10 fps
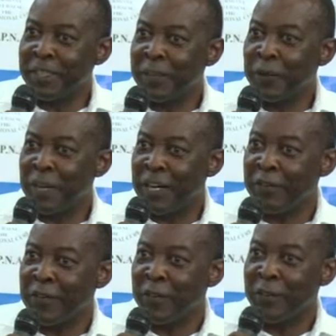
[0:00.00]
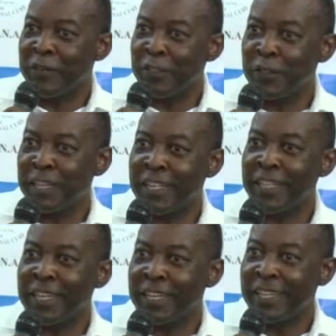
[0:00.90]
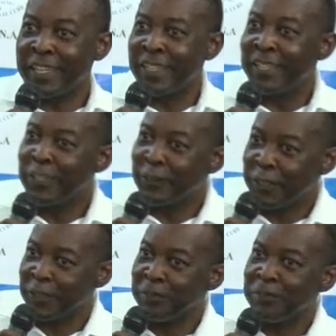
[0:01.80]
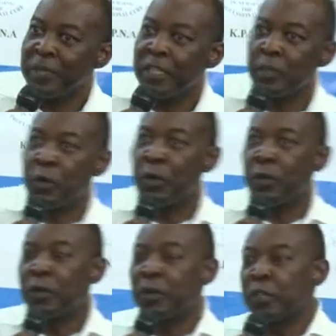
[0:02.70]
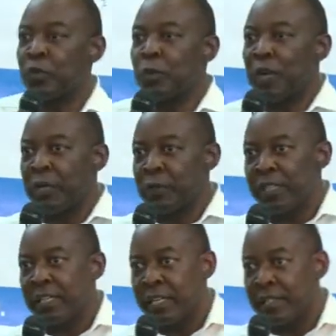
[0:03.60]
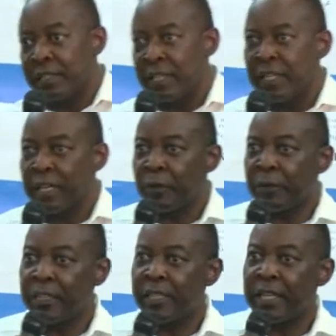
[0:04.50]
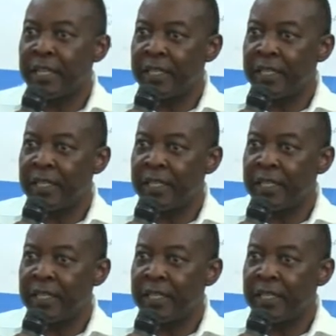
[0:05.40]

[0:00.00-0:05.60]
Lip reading: then you are having universal health care. Okay? So Kisumu County and other counties like